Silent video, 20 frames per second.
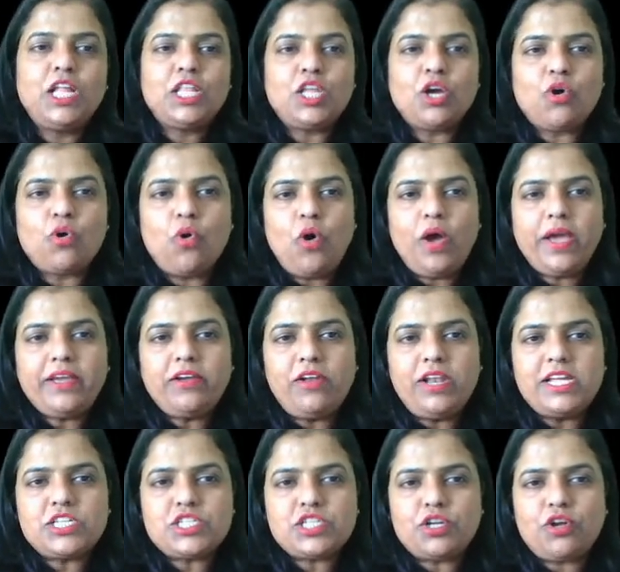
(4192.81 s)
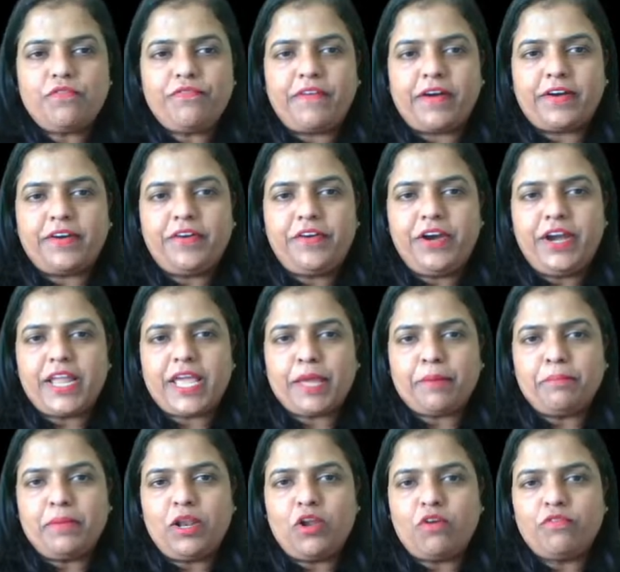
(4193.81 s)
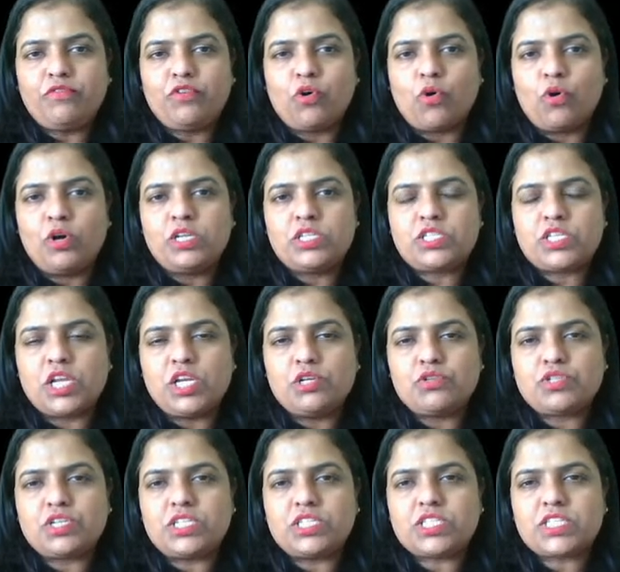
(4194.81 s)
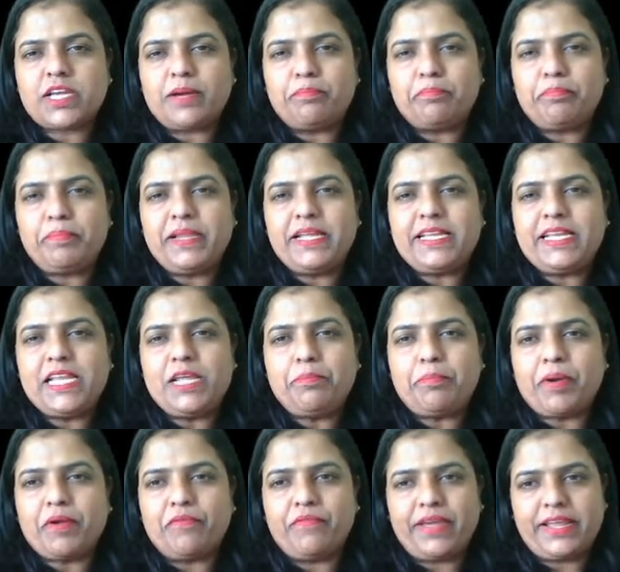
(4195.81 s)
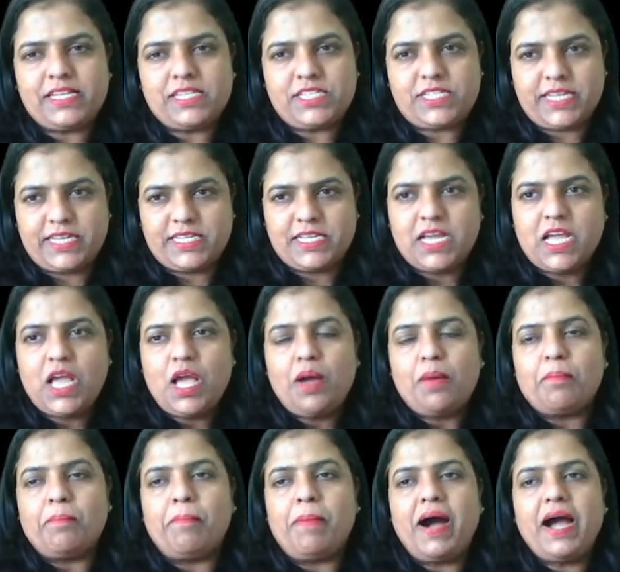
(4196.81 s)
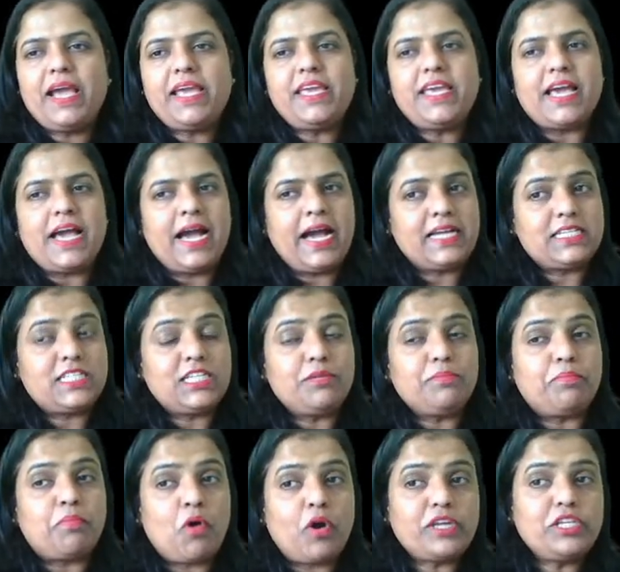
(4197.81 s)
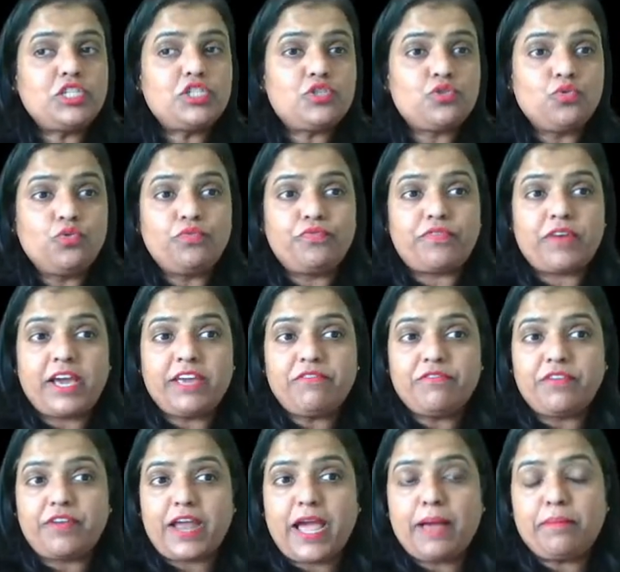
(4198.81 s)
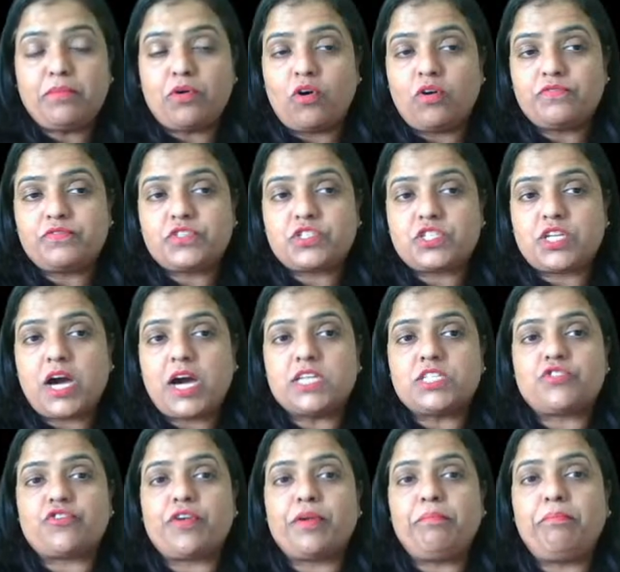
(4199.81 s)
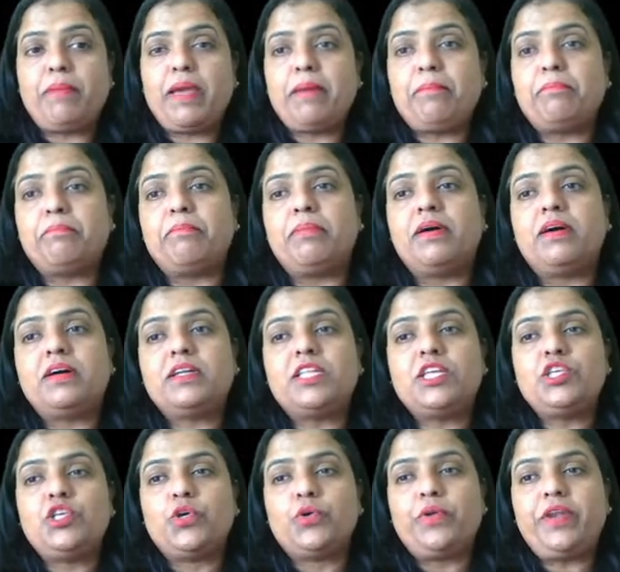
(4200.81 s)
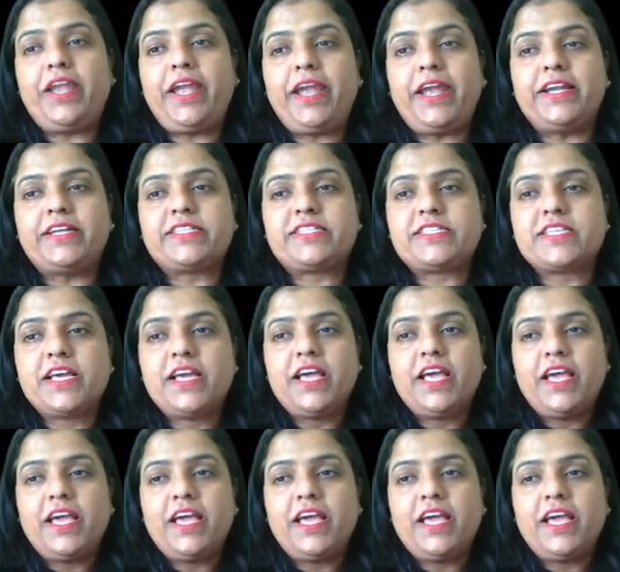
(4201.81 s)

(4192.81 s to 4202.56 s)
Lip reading: The coagulation of 100 ml of gold solution is completely prevented by adding 0.25 gram of starch. Remember the units.